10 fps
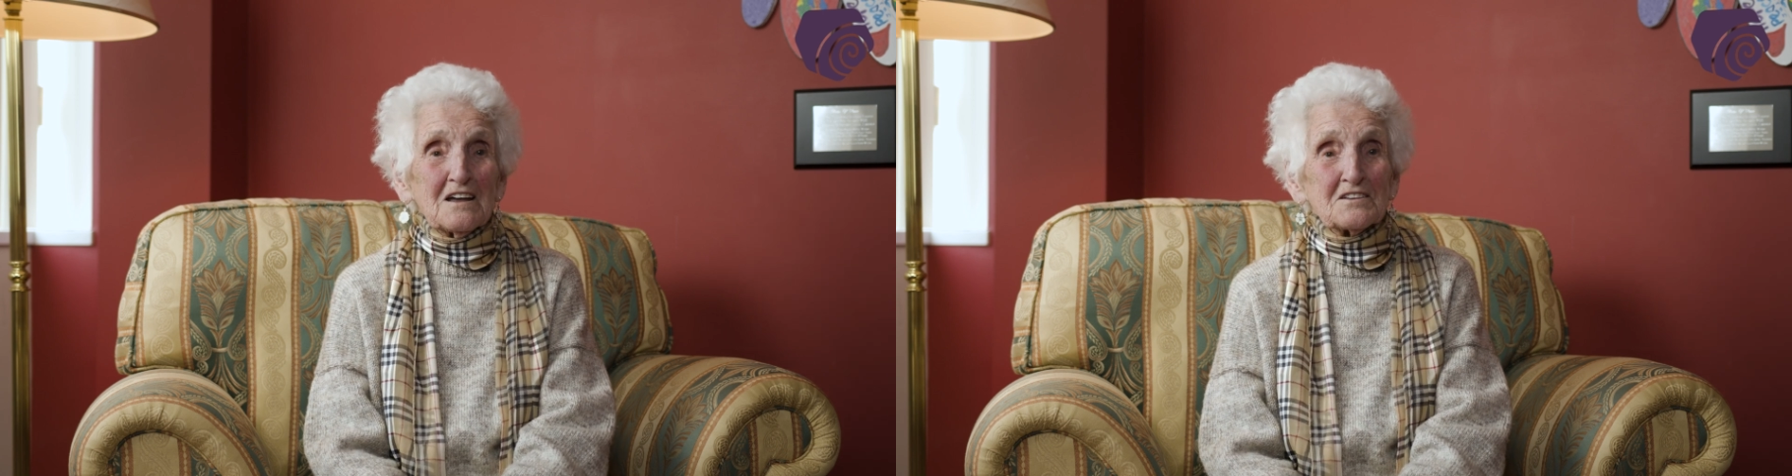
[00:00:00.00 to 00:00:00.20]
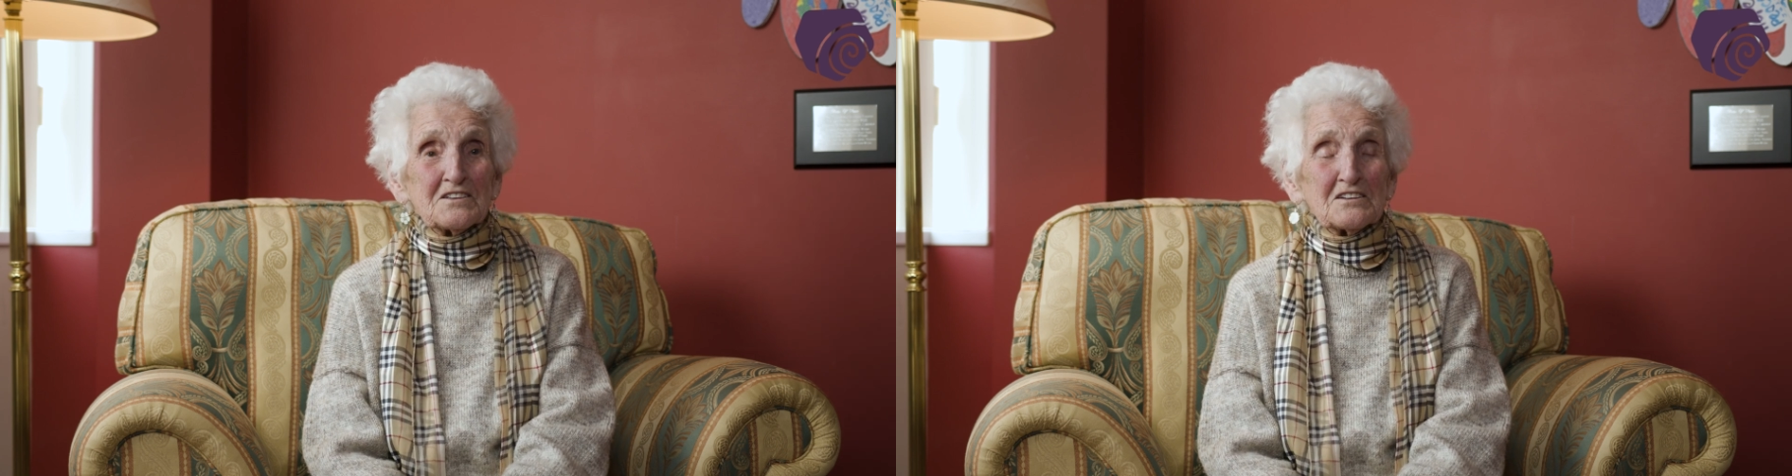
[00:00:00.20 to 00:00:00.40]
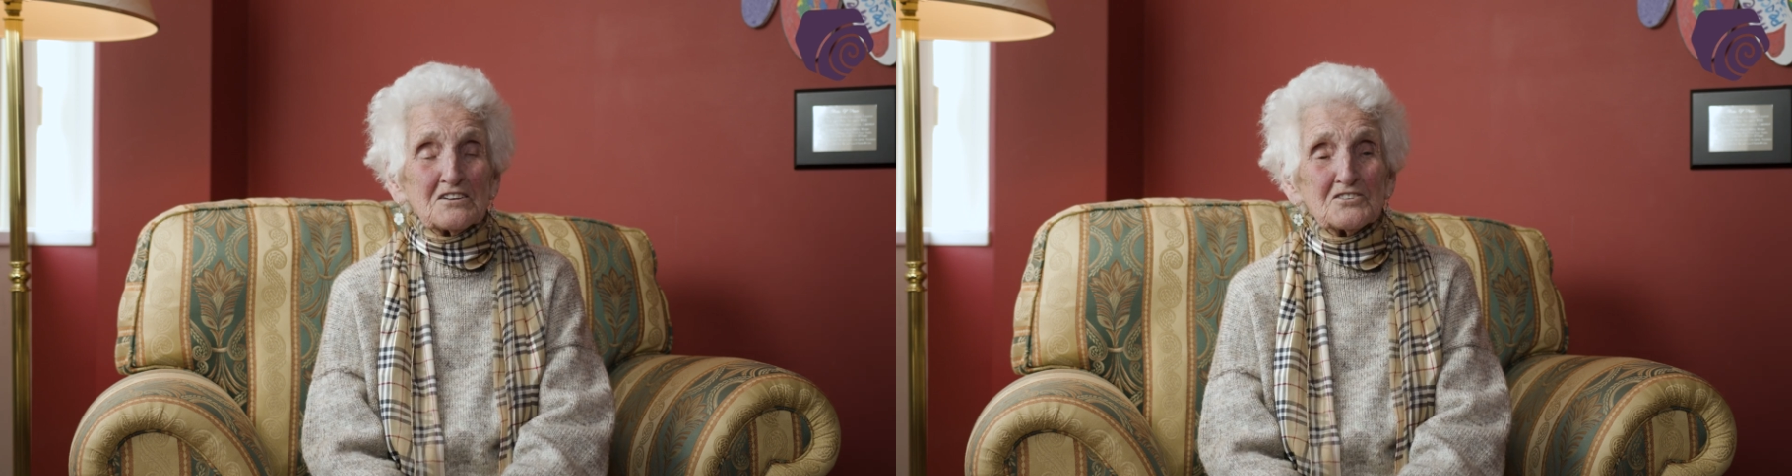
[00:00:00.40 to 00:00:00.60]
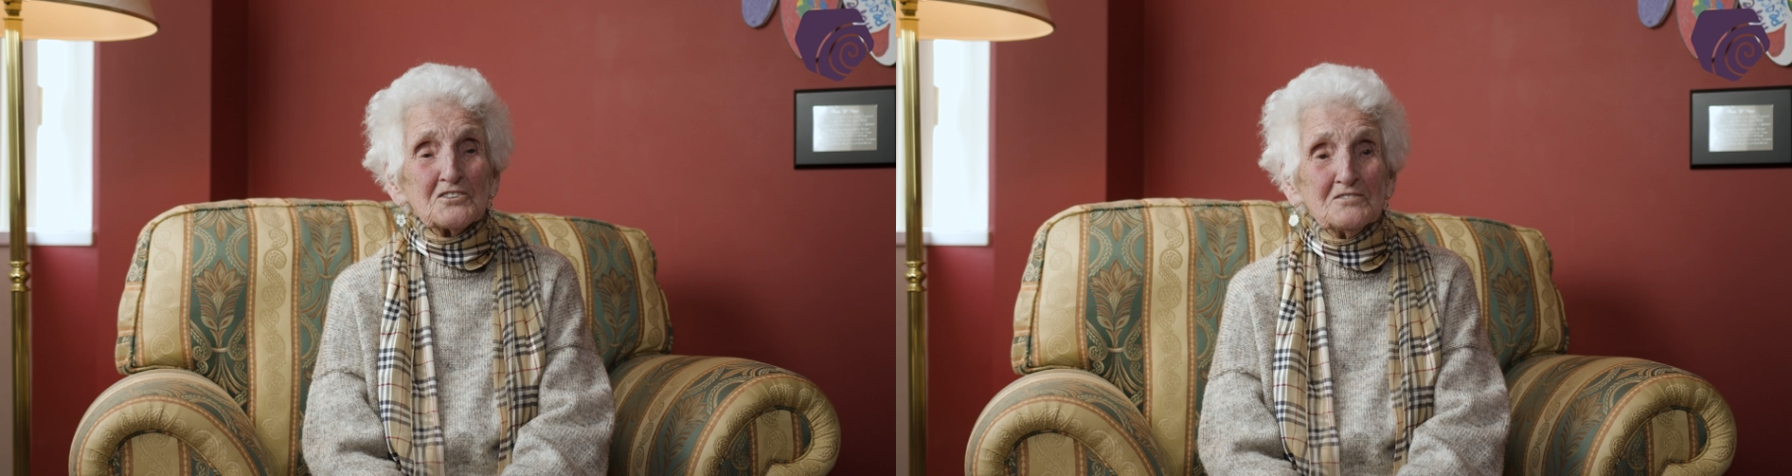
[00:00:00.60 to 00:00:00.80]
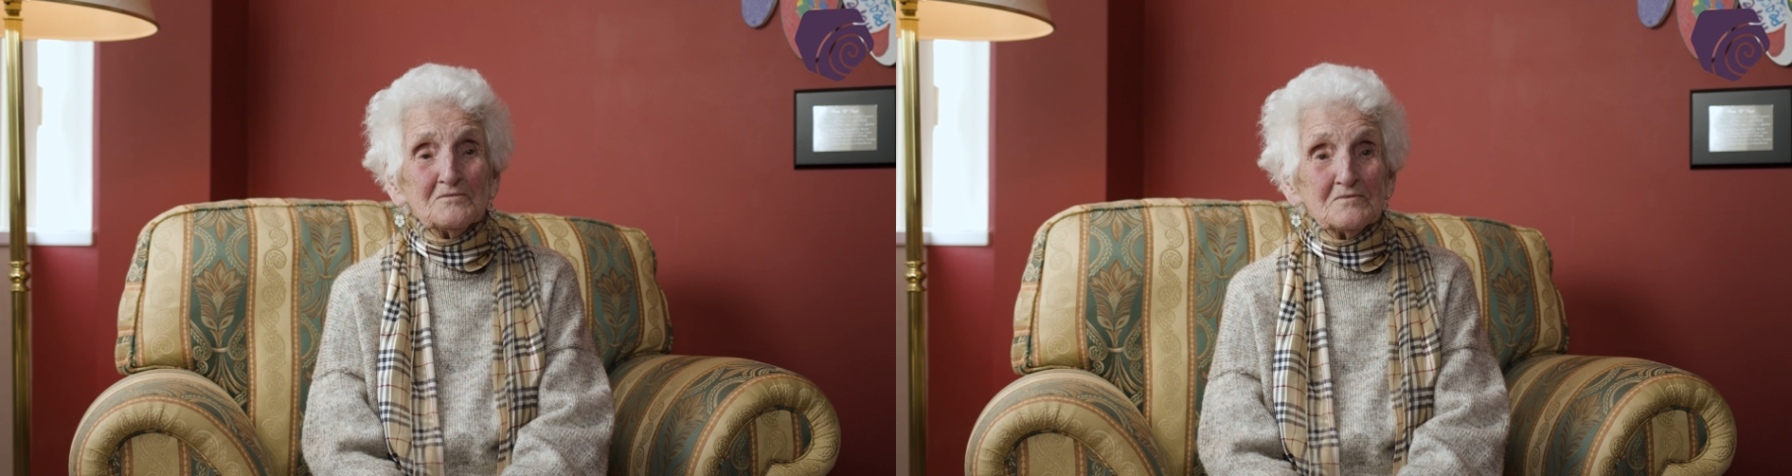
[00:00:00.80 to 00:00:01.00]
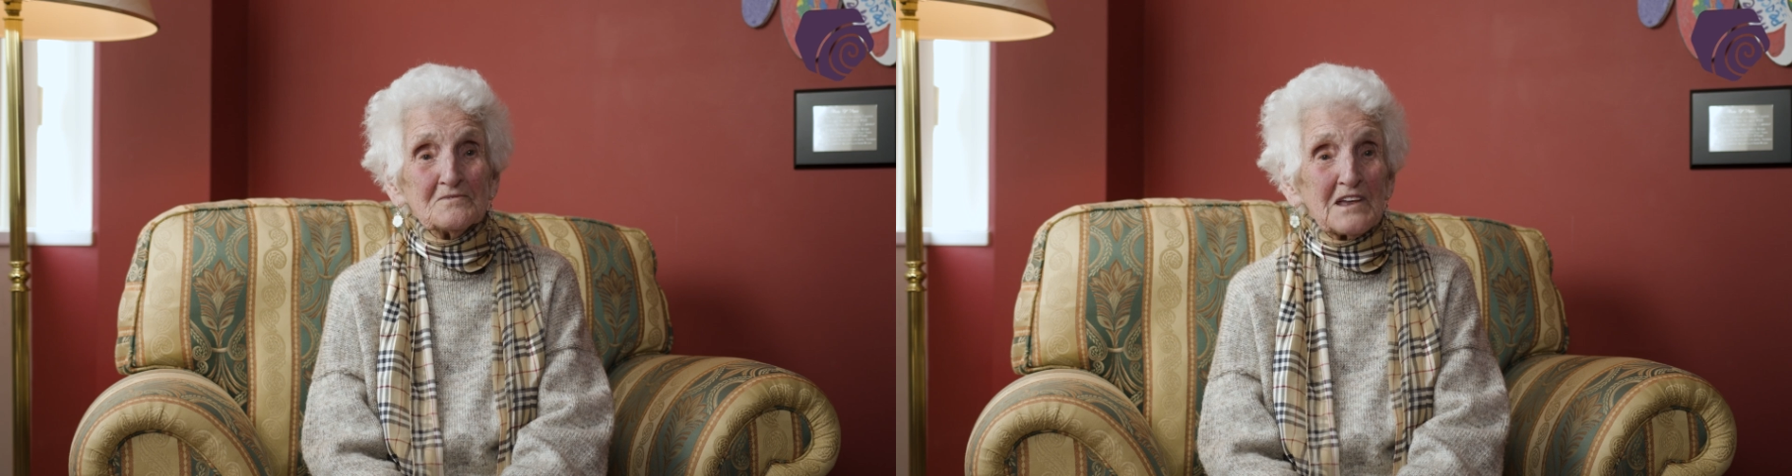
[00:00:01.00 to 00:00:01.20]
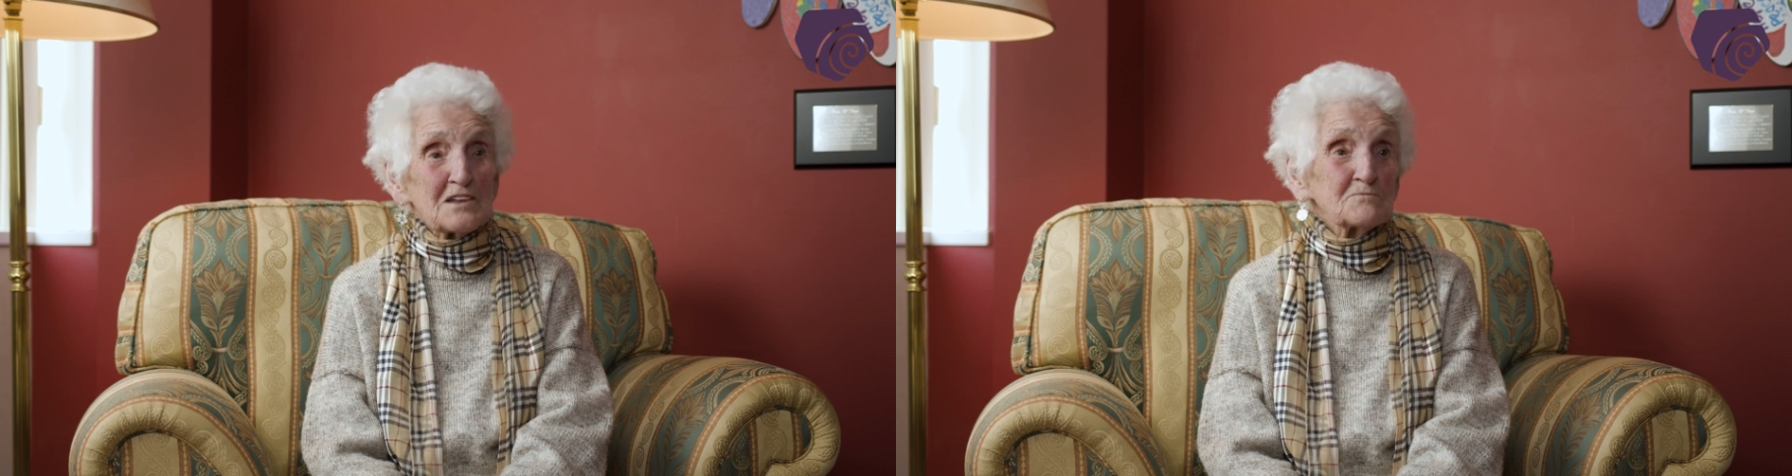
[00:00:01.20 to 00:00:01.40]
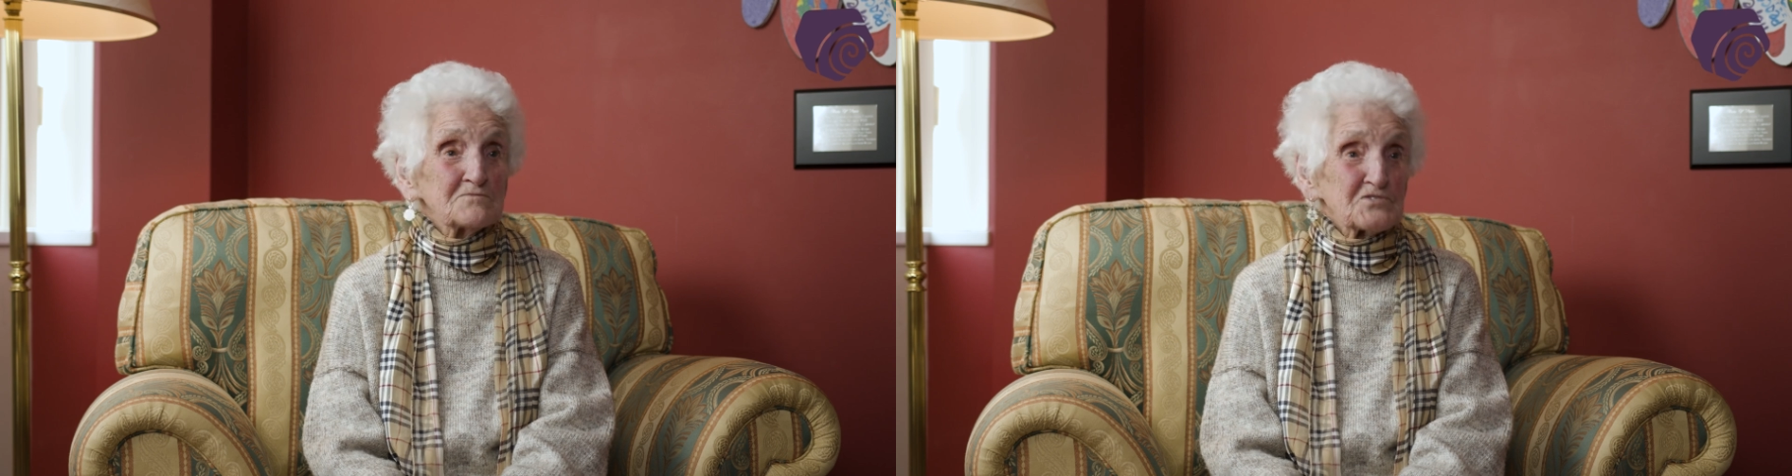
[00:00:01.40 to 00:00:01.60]
and
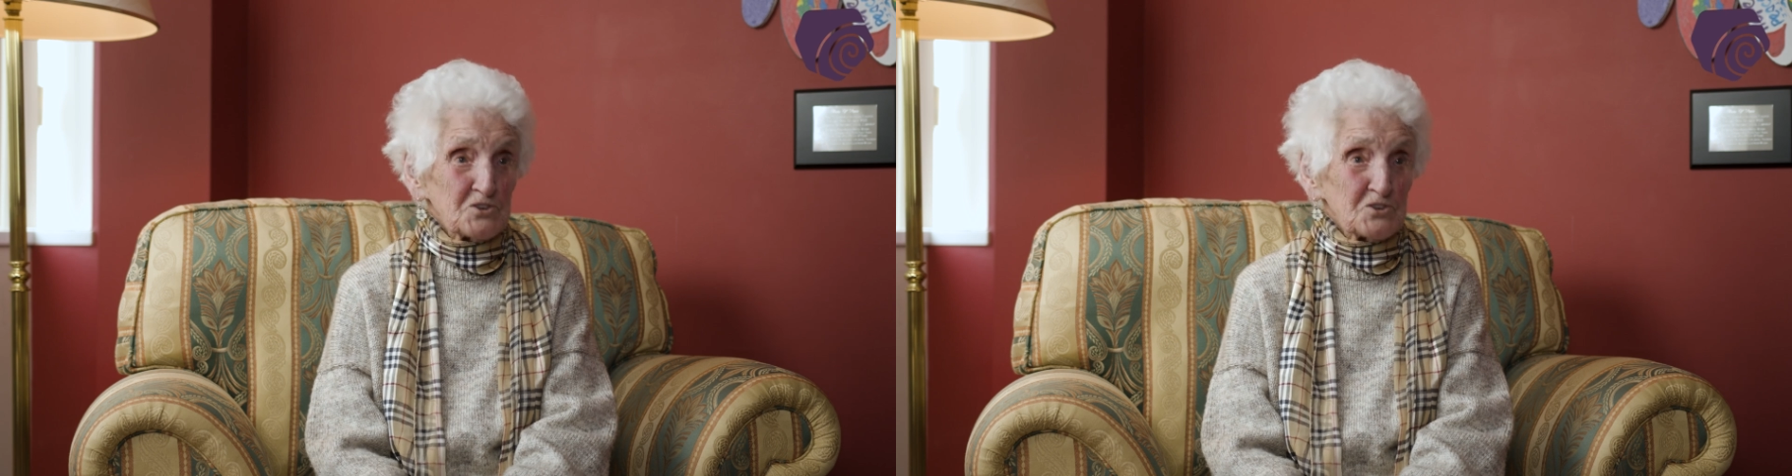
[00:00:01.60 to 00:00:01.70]
in